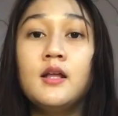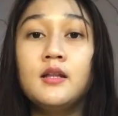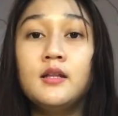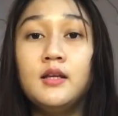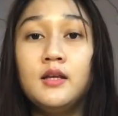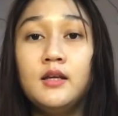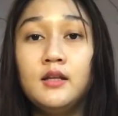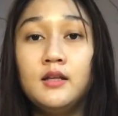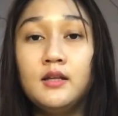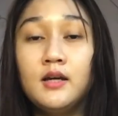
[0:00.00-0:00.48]

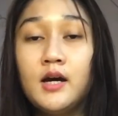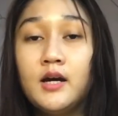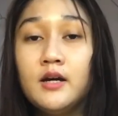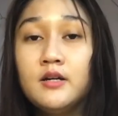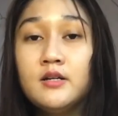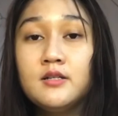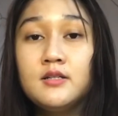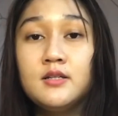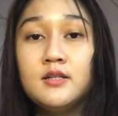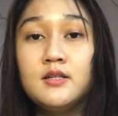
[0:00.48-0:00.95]
entire
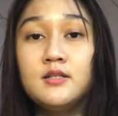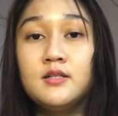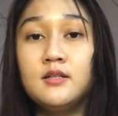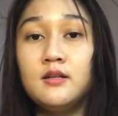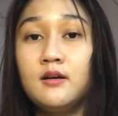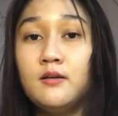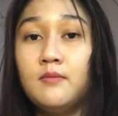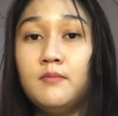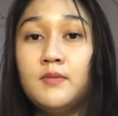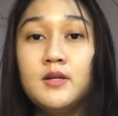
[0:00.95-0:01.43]

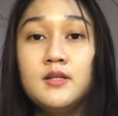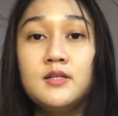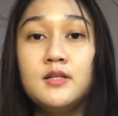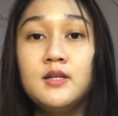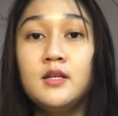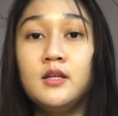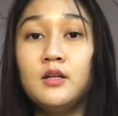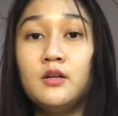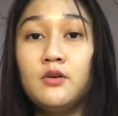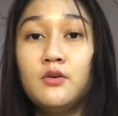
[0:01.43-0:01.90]
system is
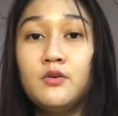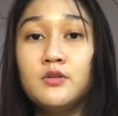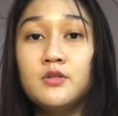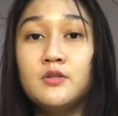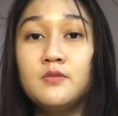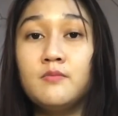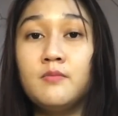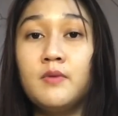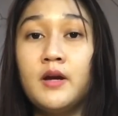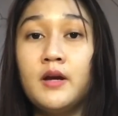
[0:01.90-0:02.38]
enclosed
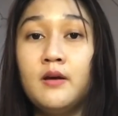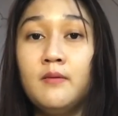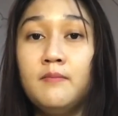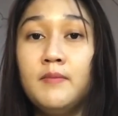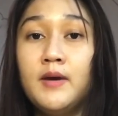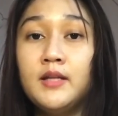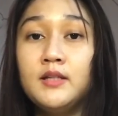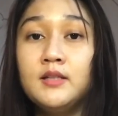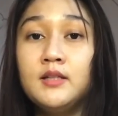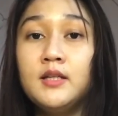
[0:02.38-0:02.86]
by a
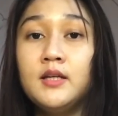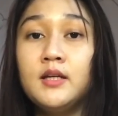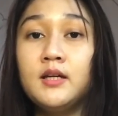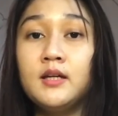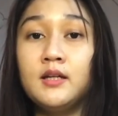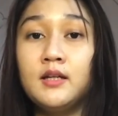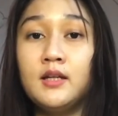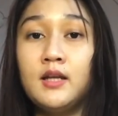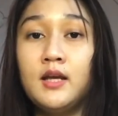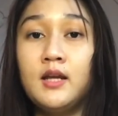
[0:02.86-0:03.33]
metallic
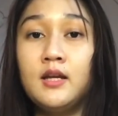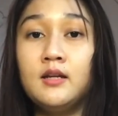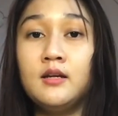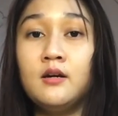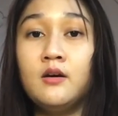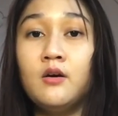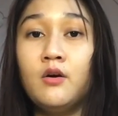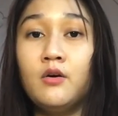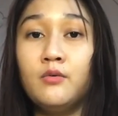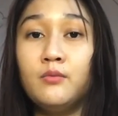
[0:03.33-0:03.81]
container
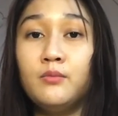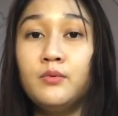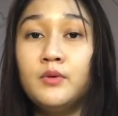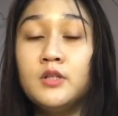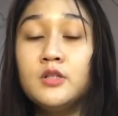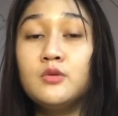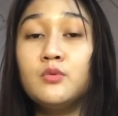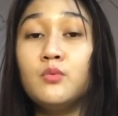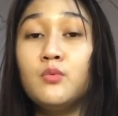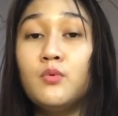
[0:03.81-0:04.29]
on
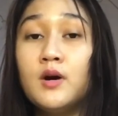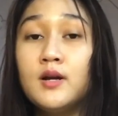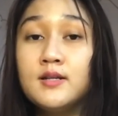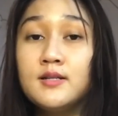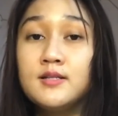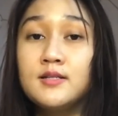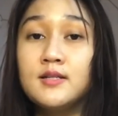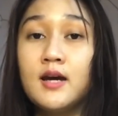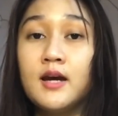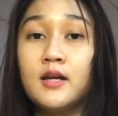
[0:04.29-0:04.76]
which one
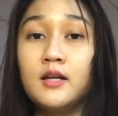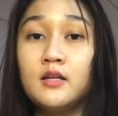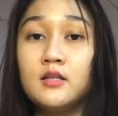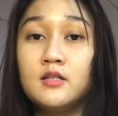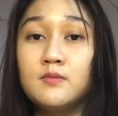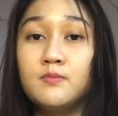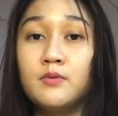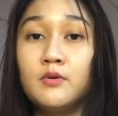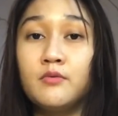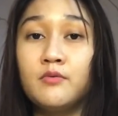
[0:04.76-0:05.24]
side is
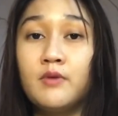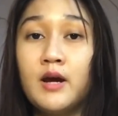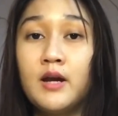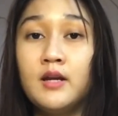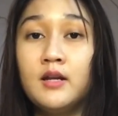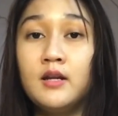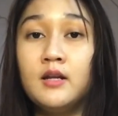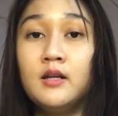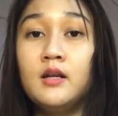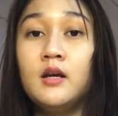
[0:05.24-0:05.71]

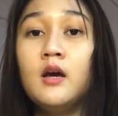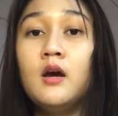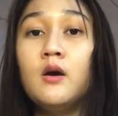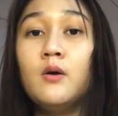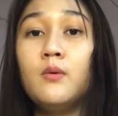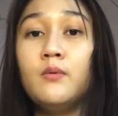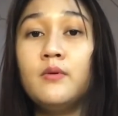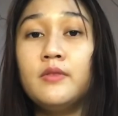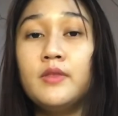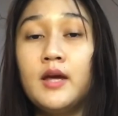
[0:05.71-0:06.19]
provided
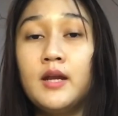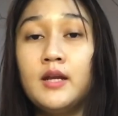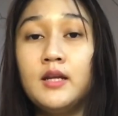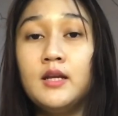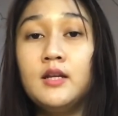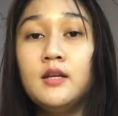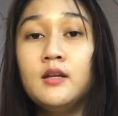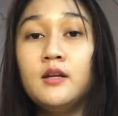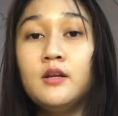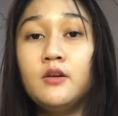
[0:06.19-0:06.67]
with an
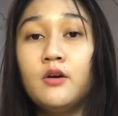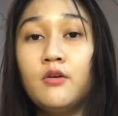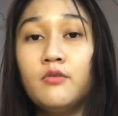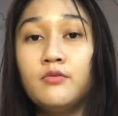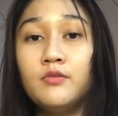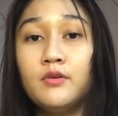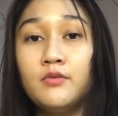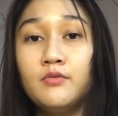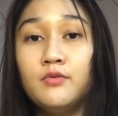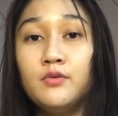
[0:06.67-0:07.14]
inlet of
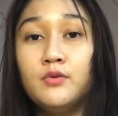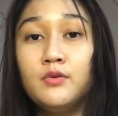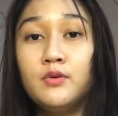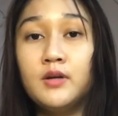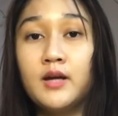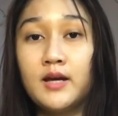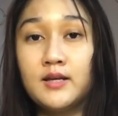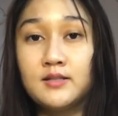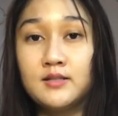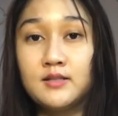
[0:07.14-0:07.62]
the flue
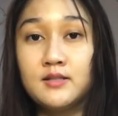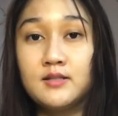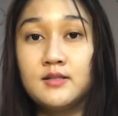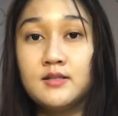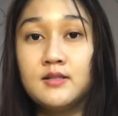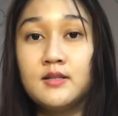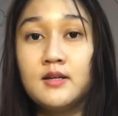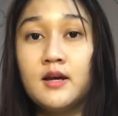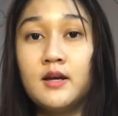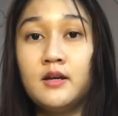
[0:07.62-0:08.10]
gases,
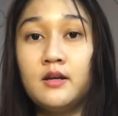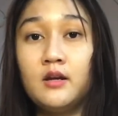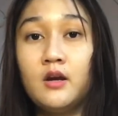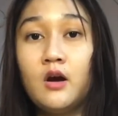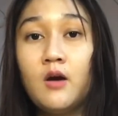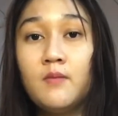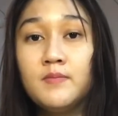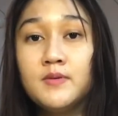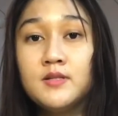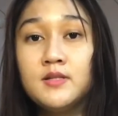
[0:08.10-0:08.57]
and the
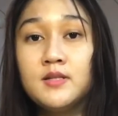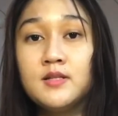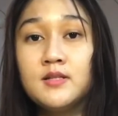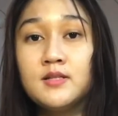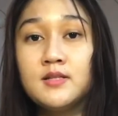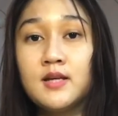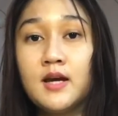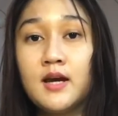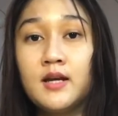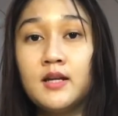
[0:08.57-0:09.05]
opposite
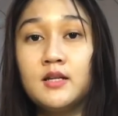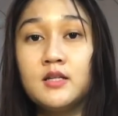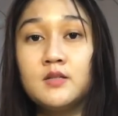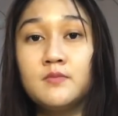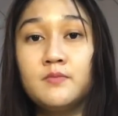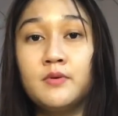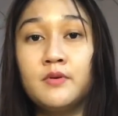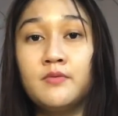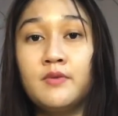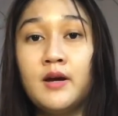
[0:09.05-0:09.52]
side is
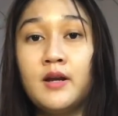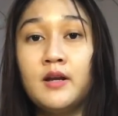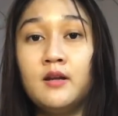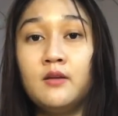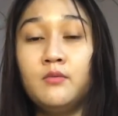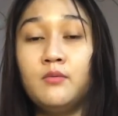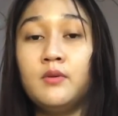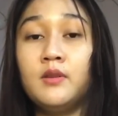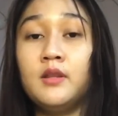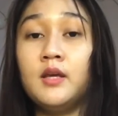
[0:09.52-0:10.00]
provided
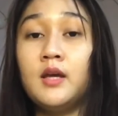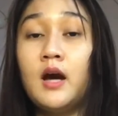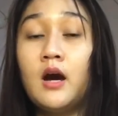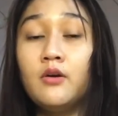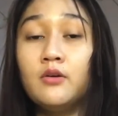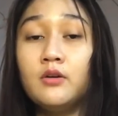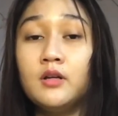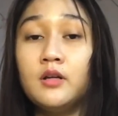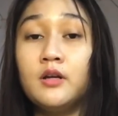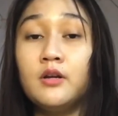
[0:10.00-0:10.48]
with the
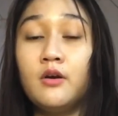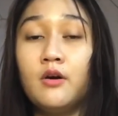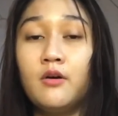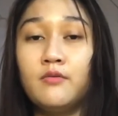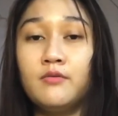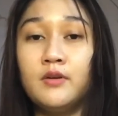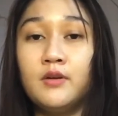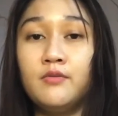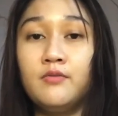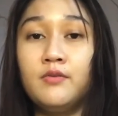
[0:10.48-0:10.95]
outlet of
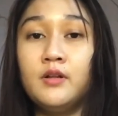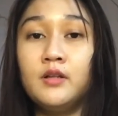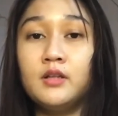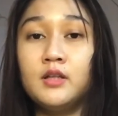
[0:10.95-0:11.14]
the filtered